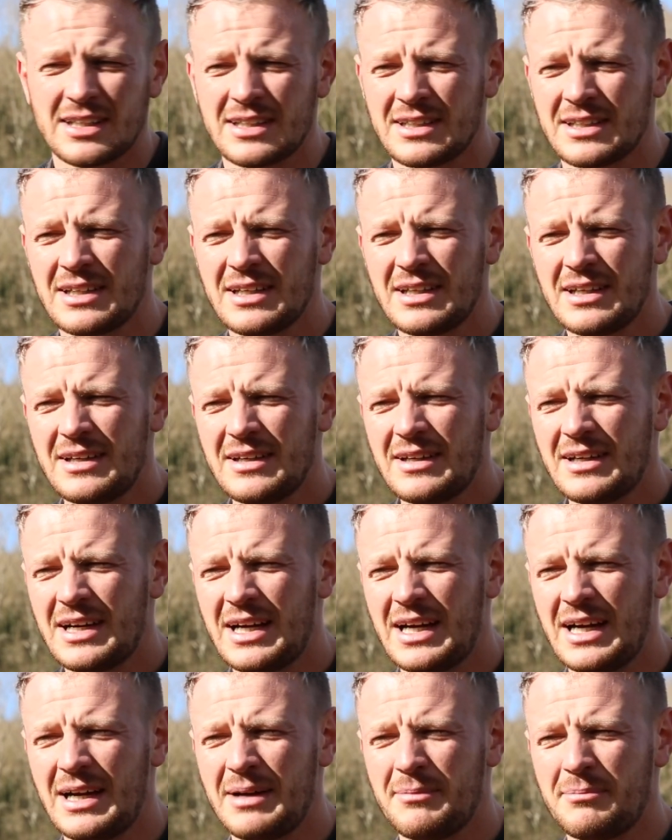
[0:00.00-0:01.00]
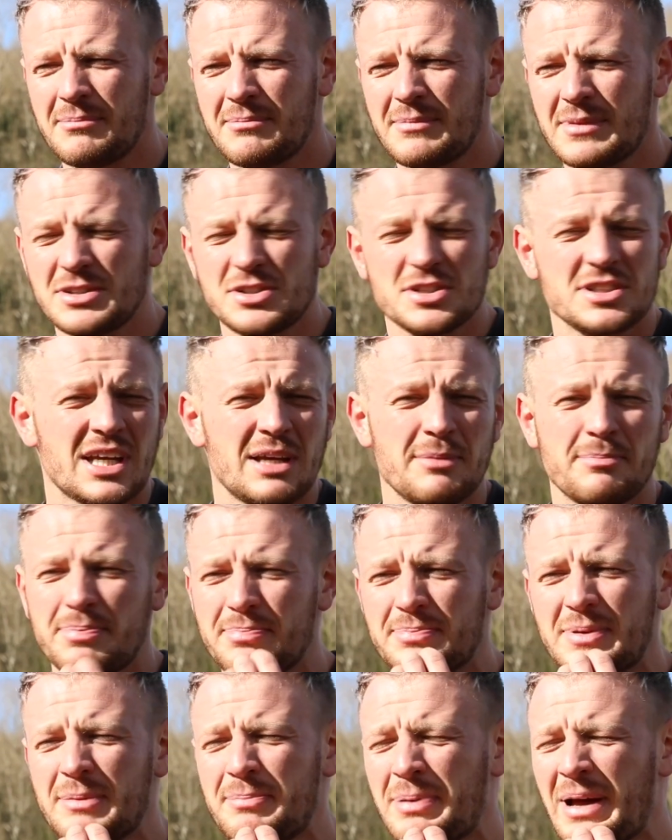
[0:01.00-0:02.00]
and just
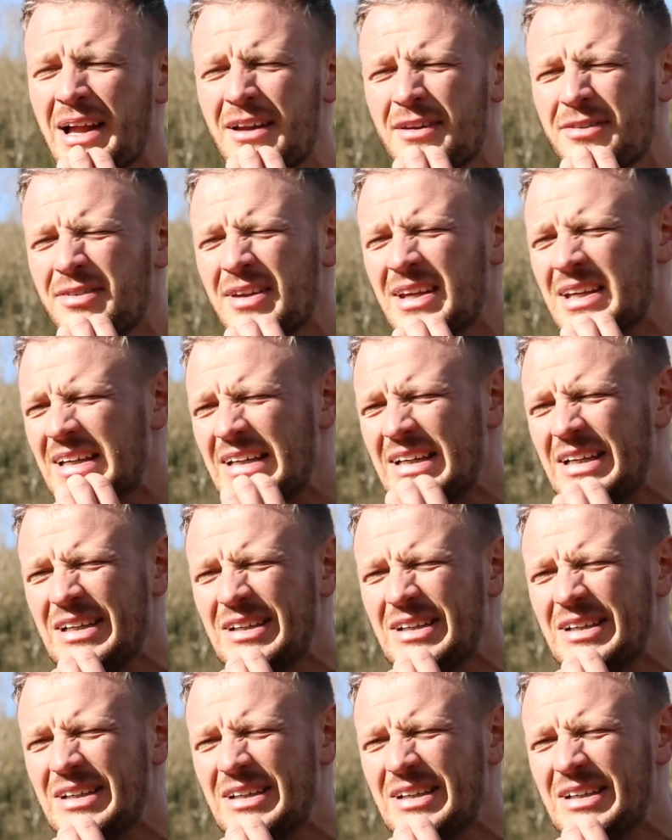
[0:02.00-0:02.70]
keep healthy.